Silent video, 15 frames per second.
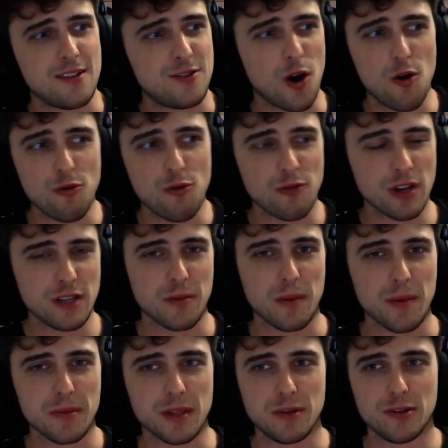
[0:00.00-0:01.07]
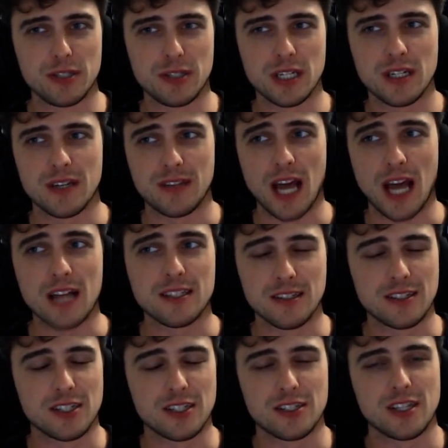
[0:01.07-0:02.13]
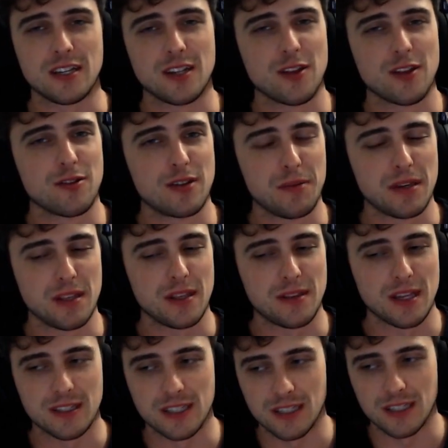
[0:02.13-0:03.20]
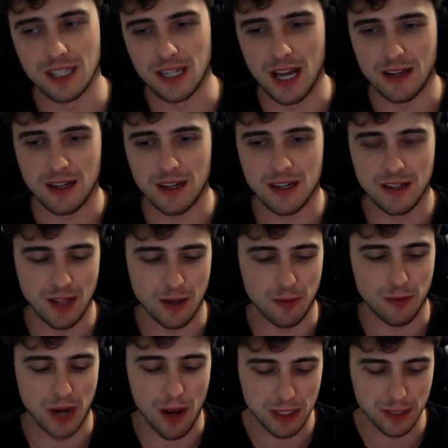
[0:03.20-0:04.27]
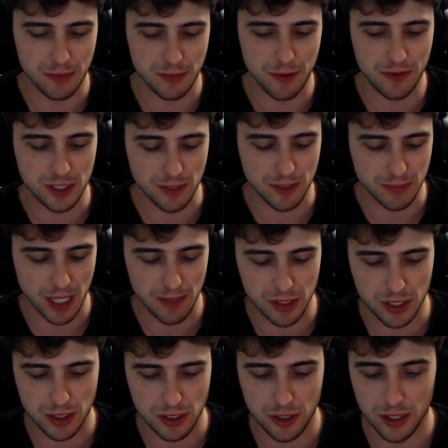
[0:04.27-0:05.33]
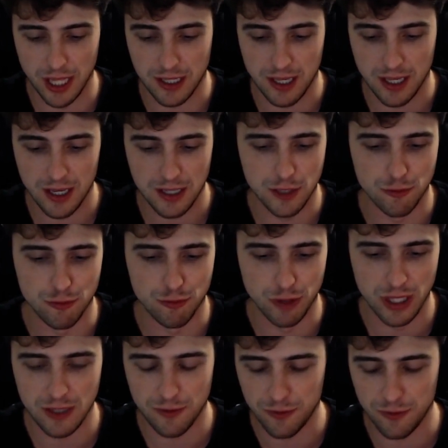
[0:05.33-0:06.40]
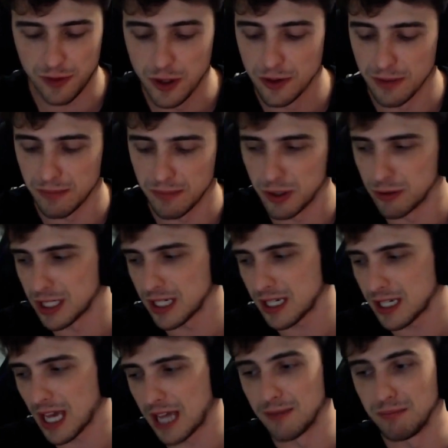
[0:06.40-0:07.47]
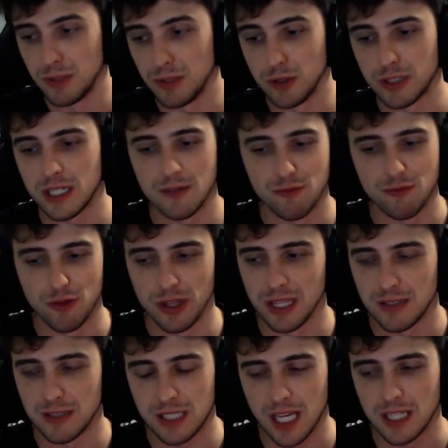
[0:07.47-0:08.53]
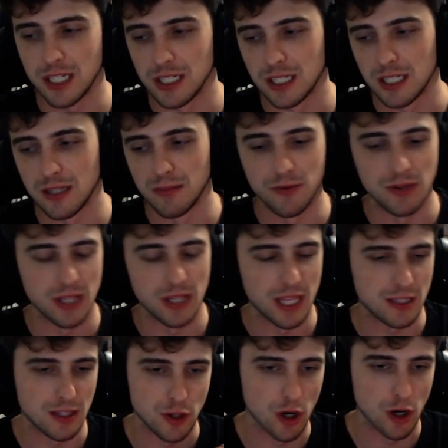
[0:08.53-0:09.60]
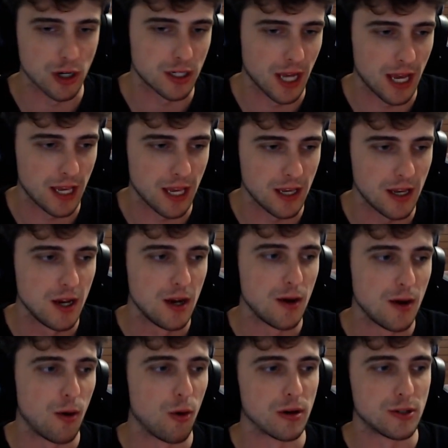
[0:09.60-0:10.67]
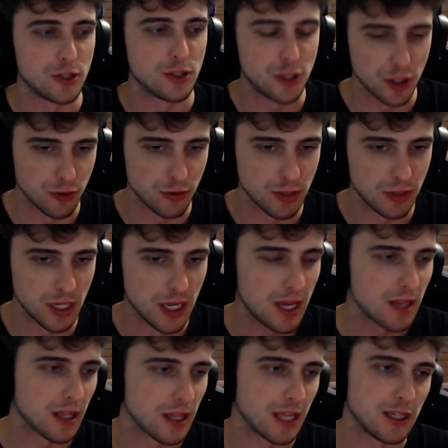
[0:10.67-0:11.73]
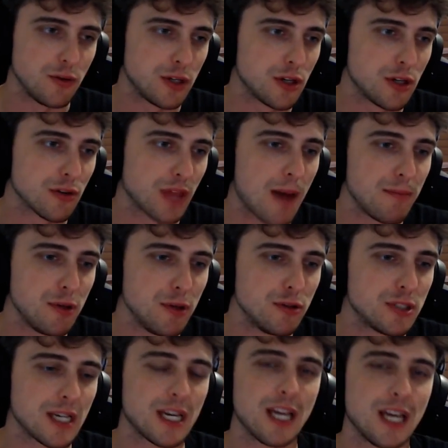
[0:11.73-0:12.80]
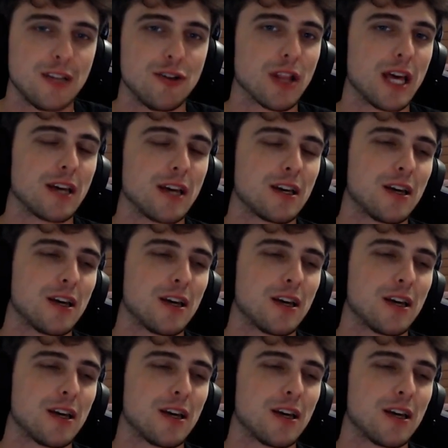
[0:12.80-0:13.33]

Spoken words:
really remember the music. That's just like another nitpicky thing. It's just like when I watch a movie, sometimes you really feel the music, and the music can really send you into the movie, like The Dark Knight or Dune. Like you hear that music, and you're like,